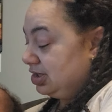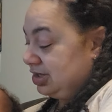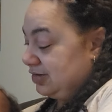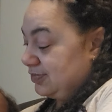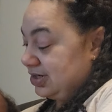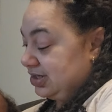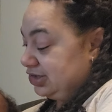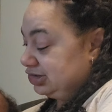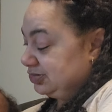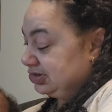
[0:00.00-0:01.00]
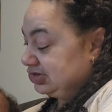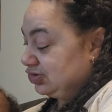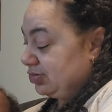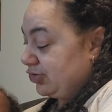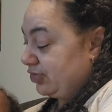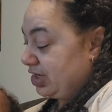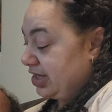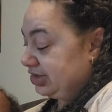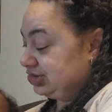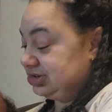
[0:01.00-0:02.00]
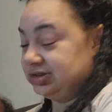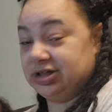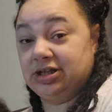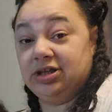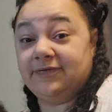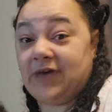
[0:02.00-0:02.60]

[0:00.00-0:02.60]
And my husband's normal reaction, he looked